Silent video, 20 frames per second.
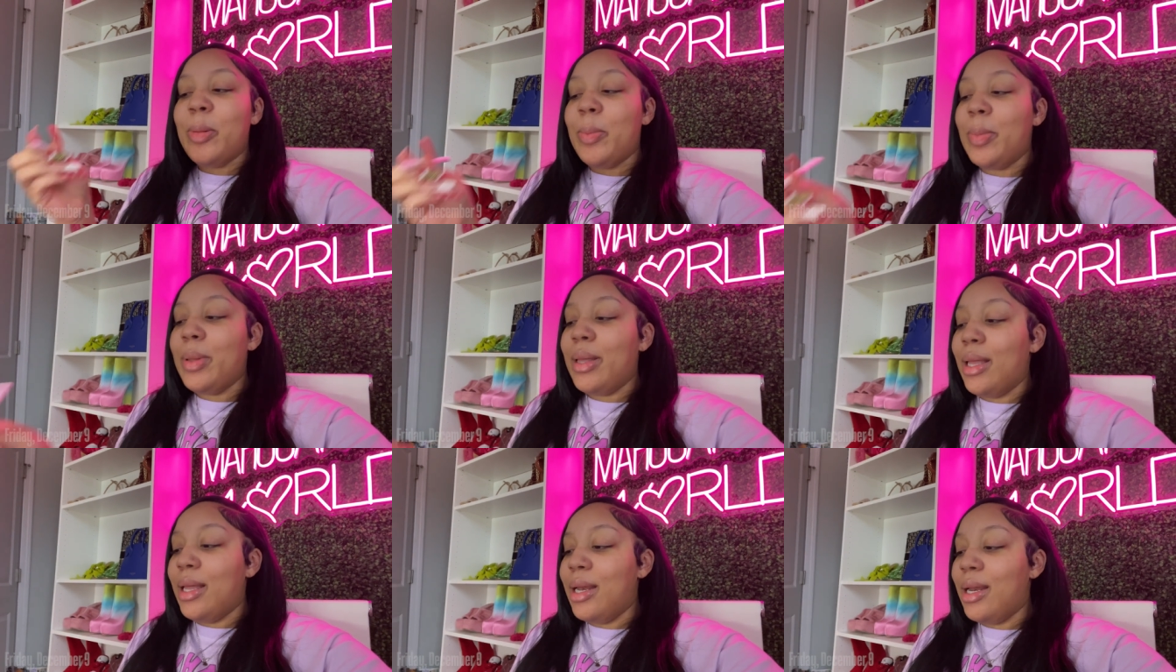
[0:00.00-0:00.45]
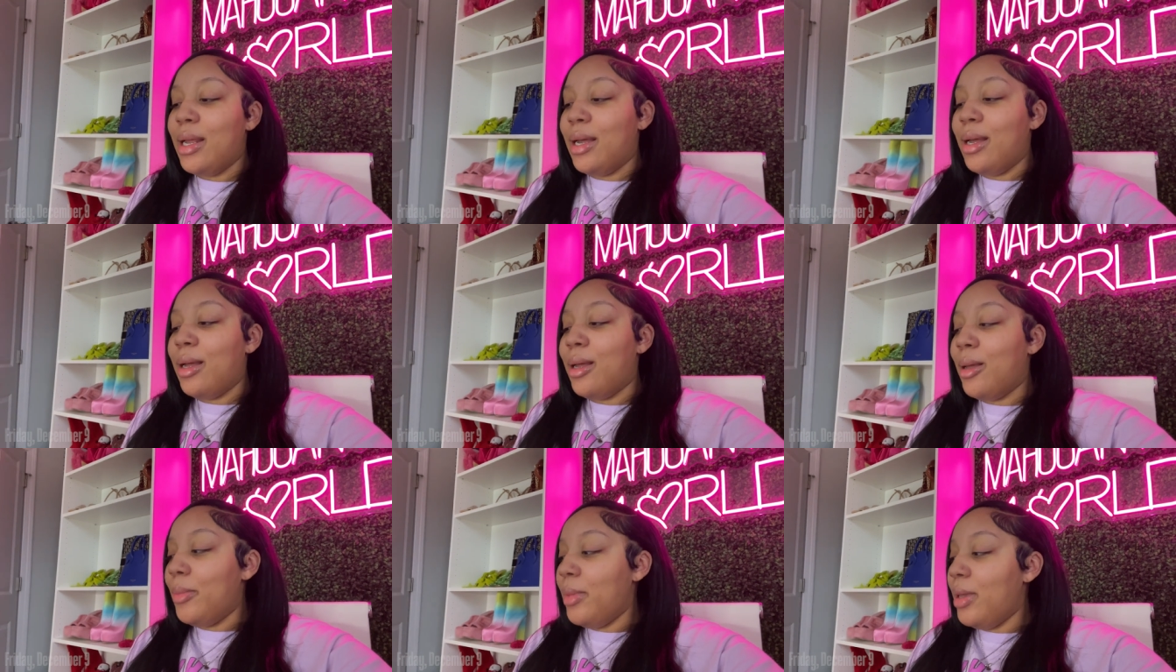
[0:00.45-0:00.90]
but
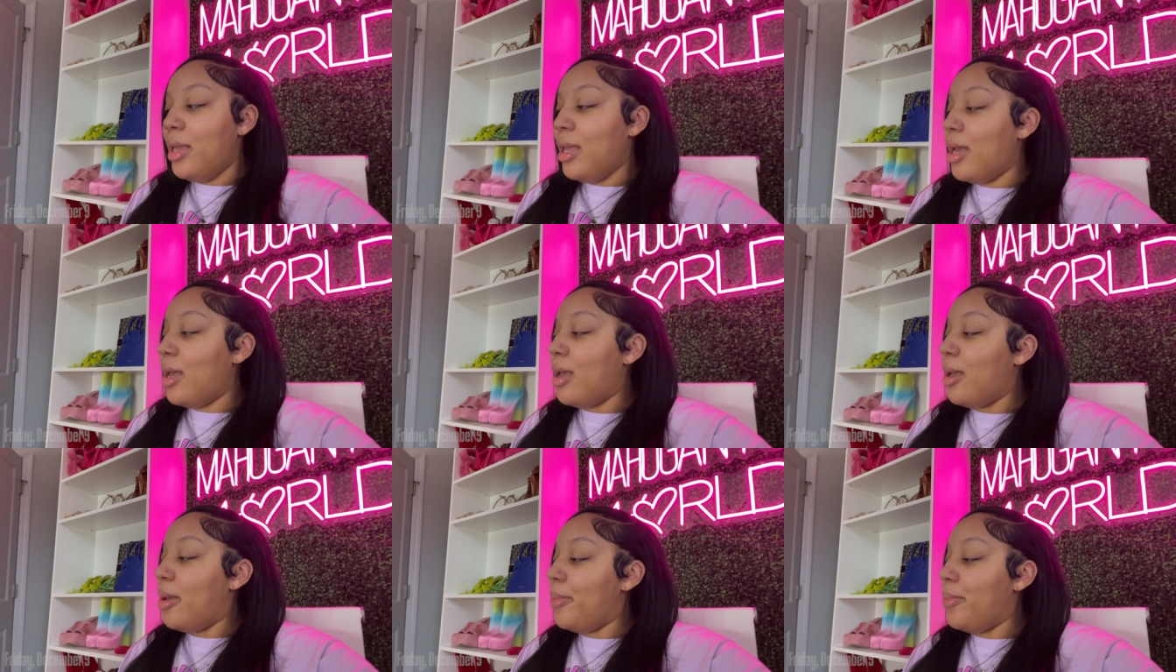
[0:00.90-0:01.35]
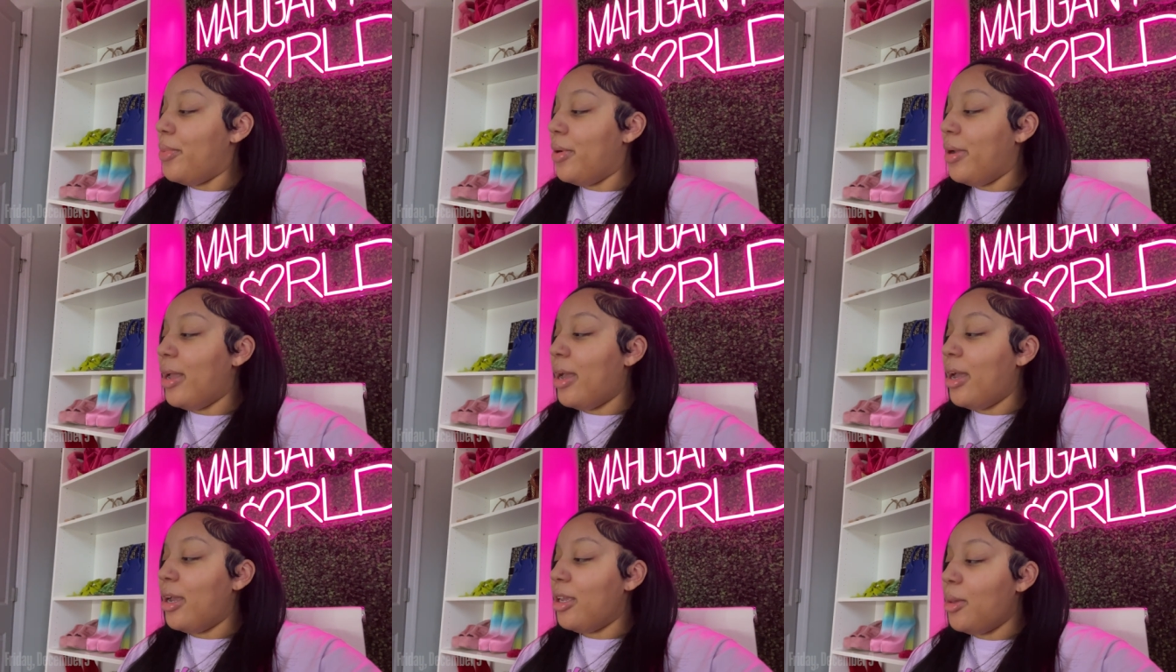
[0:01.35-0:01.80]
um, he got
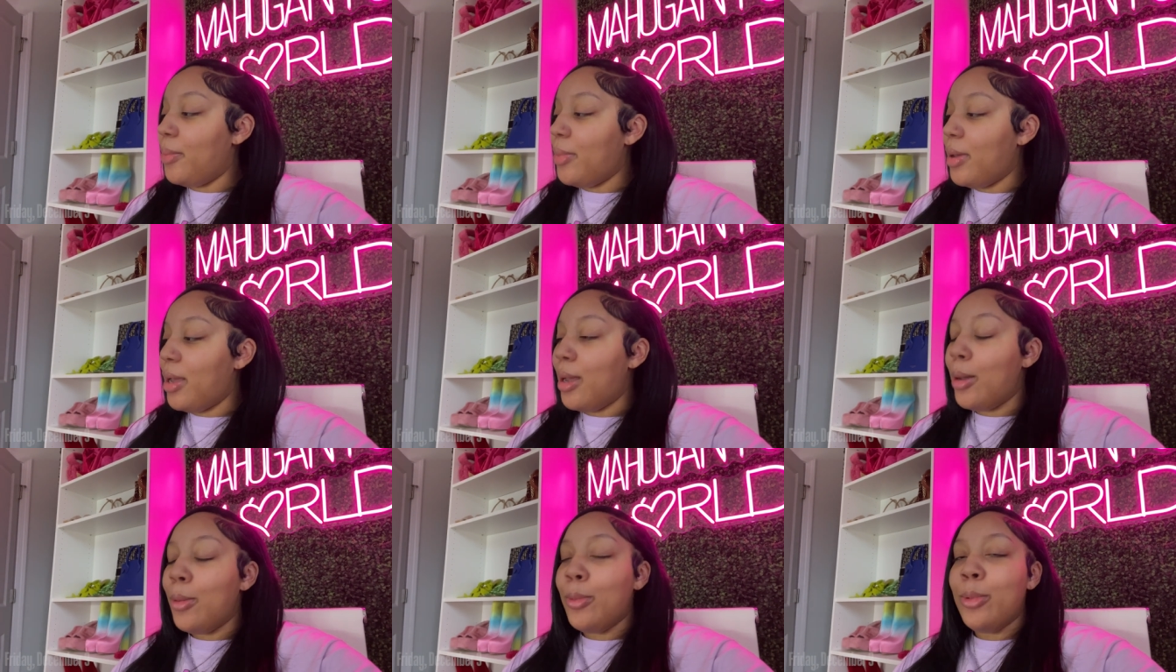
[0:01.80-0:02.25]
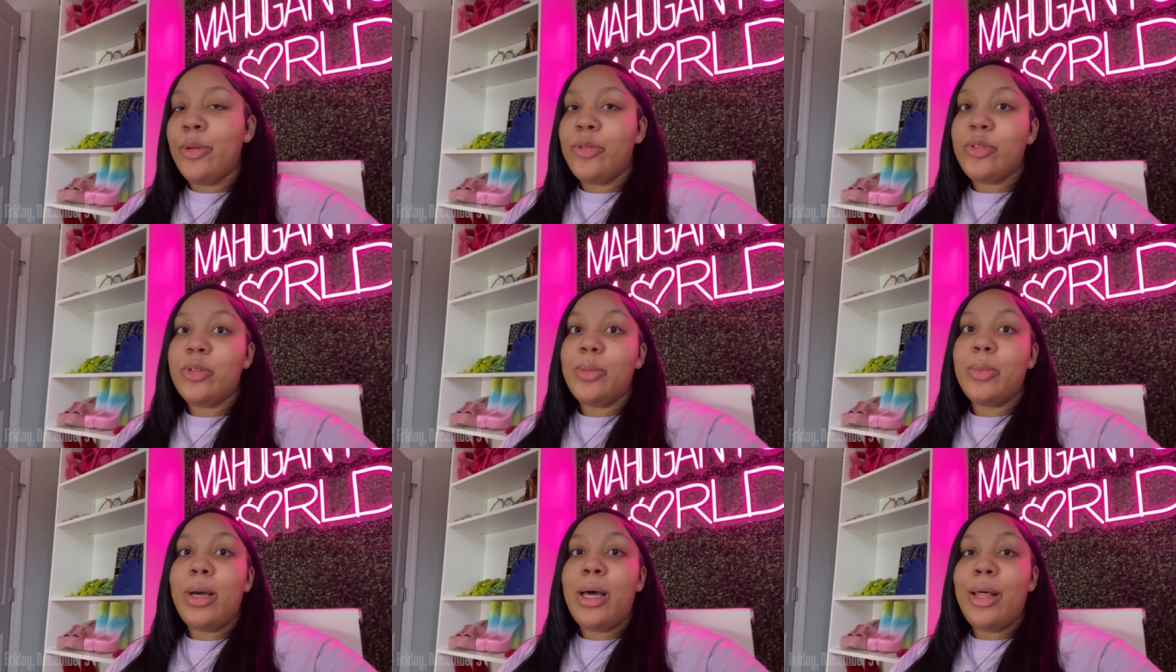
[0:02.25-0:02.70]
preoccupied with
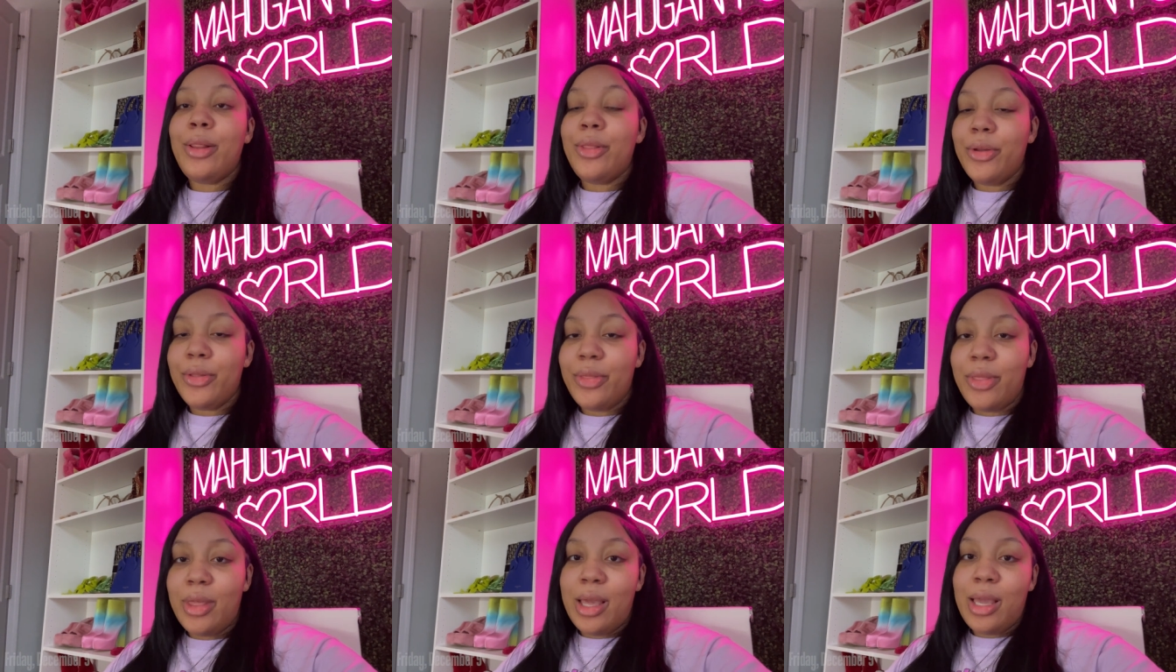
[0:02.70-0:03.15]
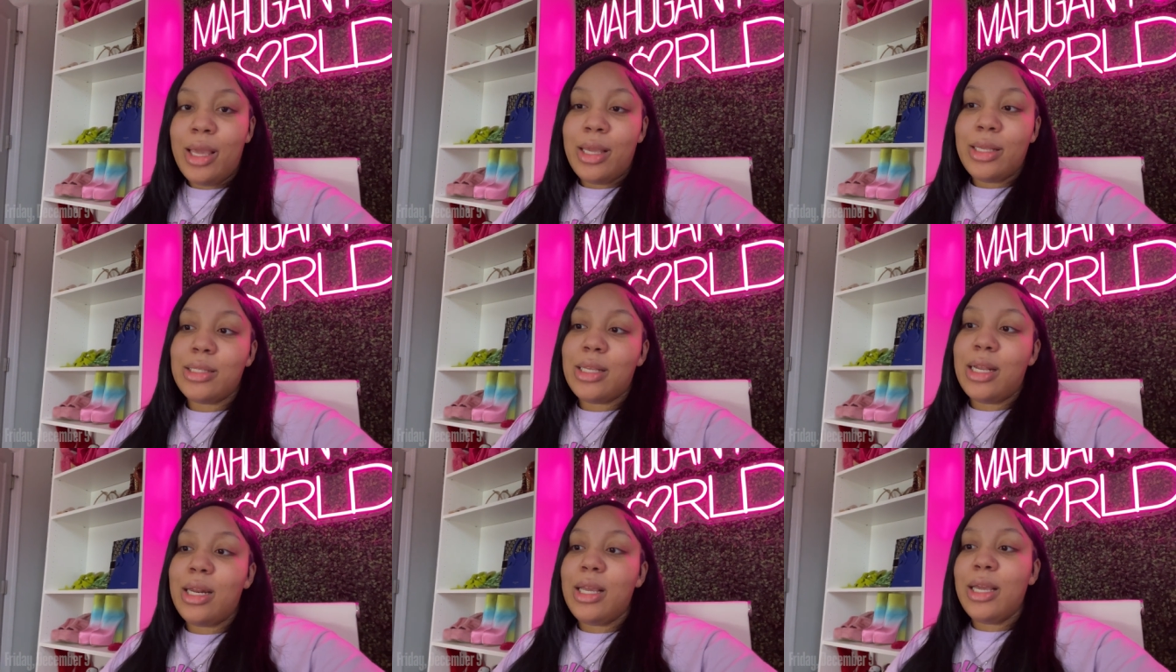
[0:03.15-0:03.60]
some other
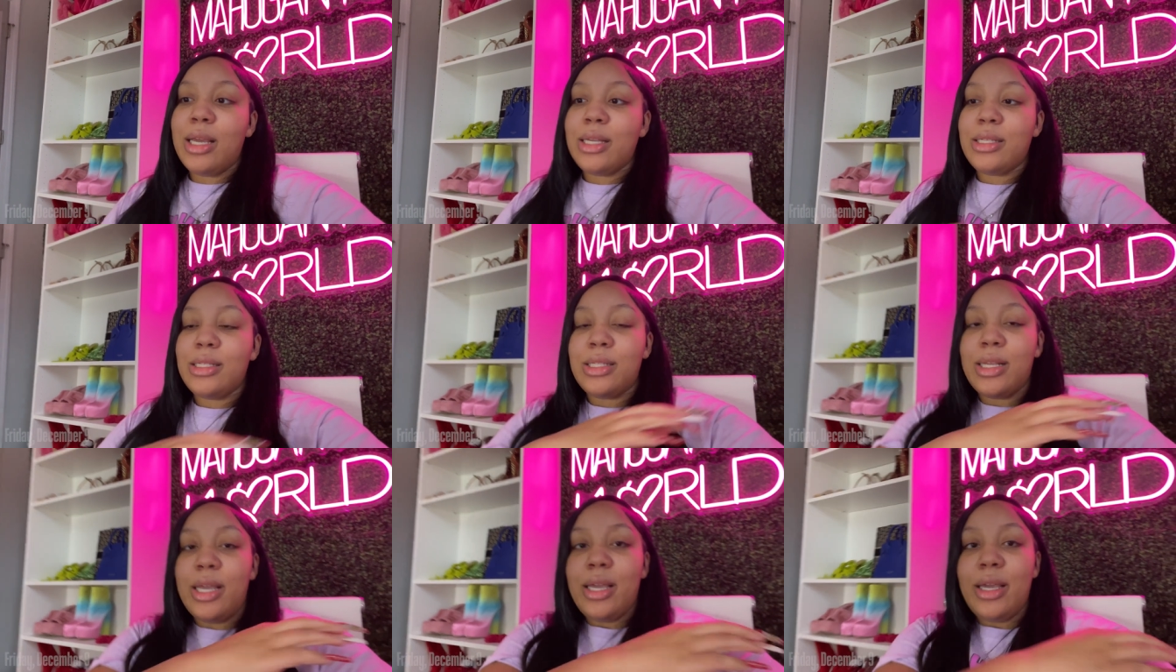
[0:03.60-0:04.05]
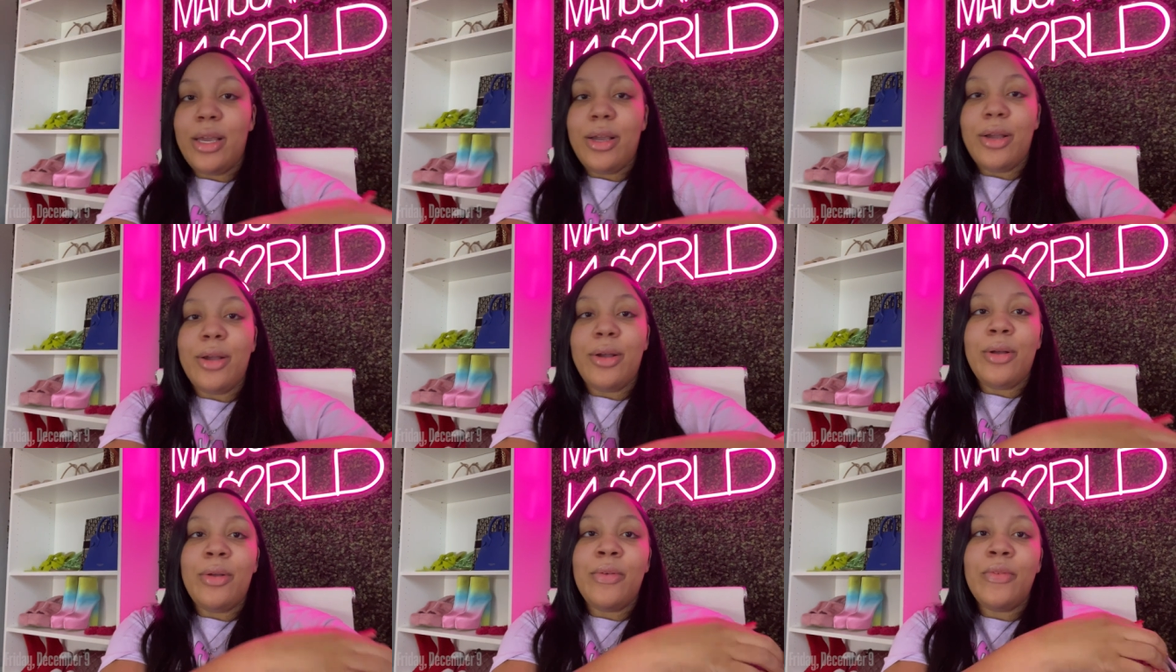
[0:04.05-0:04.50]
things that he has to take
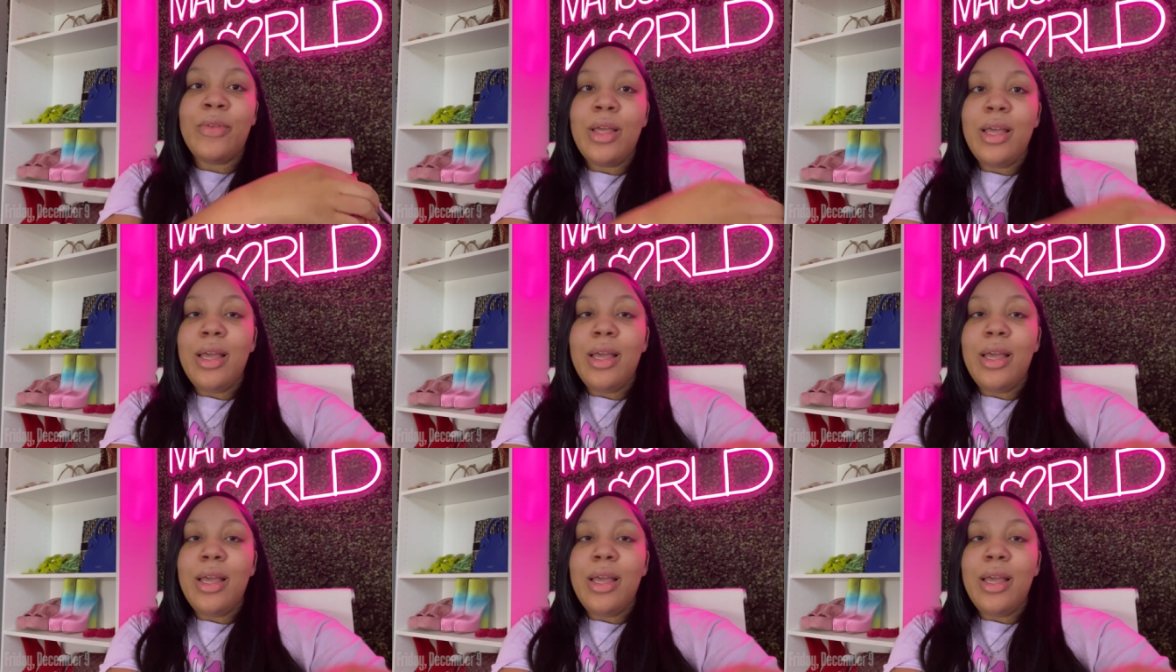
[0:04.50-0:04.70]
care of.